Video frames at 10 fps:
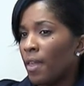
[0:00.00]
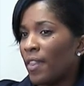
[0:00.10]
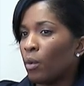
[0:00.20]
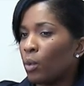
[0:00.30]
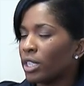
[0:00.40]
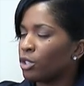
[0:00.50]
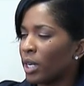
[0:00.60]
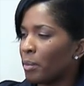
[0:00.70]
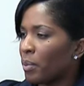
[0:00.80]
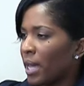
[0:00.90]
they wanted to
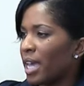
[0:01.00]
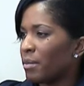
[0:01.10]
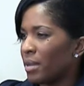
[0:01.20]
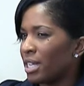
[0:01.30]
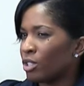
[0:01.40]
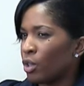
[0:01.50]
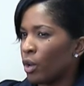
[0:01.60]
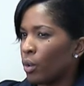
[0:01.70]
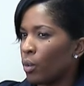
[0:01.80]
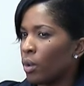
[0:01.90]
try to paint me as
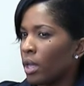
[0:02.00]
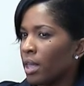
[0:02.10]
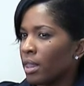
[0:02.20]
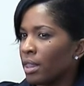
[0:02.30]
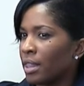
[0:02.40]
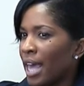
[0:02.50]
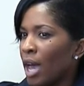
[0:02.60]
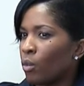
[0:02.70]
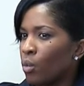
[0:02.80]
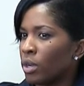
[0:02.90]
though
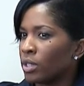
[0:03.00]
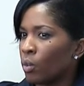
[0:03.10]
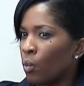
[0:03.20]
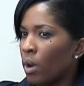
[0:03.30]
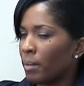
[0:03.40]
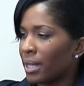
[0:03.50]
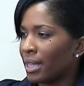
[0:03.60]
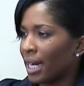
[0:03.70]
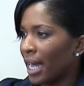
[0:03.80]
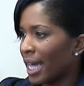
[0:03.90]
that was the
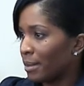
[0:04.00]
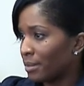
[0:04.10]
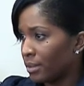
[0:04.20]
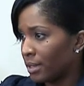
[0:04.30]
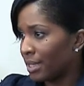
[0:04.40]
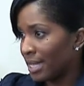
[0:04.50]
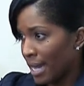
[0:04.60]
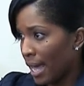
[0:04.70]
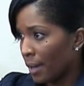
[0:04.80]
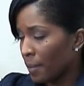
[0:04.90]
woman that I am
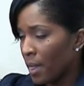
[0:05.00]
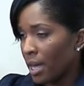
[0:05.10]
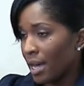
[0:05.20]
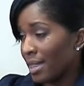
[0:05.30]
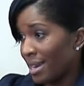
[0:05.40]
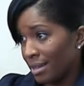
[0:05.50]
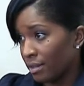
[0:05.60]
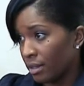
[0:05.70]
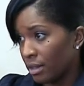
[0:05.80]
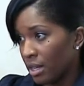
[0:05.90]
today. And that
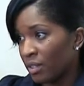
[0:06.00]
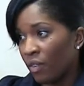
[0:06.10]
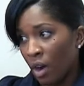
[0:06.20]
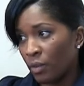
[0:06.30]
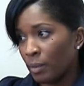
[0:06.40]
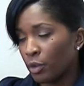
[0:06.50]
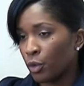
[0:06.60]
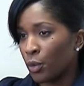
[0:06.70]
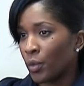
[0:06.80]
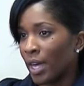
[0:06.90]
isn't. It's far from the
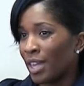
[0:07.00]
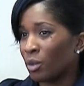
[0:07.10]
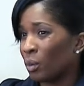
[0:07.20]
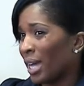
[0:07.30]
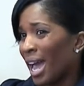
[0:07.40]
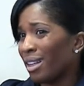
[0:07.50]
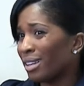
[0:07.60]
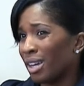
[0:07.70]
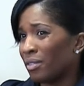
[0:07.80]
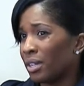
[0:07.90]
truth. And the
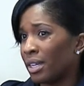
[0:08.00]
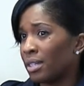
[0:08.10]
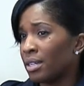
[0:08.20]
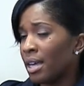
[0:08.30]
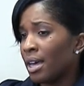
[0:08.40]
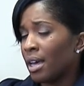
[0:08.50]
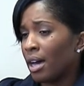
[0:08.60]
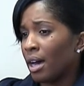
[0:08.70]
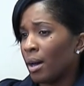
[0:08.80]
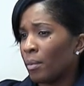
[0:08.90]
reality of it is,
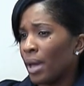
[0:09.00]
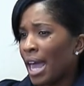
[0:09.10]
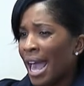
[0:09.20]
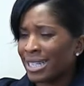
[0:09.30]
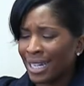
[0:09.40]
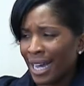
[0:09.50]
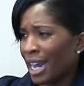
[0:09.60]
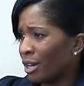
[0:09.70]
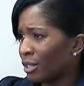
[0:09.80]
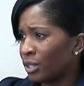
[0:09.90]
um, as I got
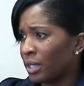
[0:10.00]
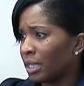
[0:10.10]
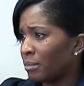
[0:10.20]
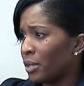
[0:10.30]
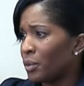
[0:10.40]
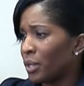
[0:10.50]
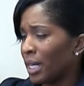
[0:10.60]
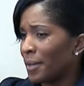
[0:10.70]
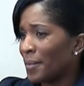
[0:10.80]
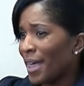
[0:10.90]
out into the
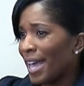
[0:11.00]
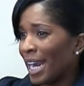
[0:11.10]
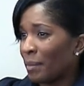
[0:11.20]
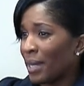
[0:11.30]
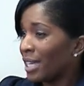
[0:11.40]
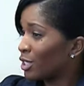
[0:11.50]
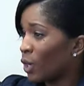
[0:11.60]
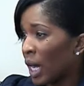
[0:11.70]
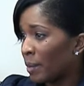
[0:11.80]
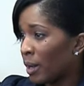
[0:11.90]
community and I began to
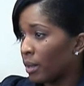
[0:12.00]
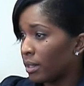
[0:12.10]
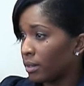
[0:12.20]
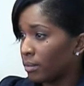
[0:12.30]
talk about,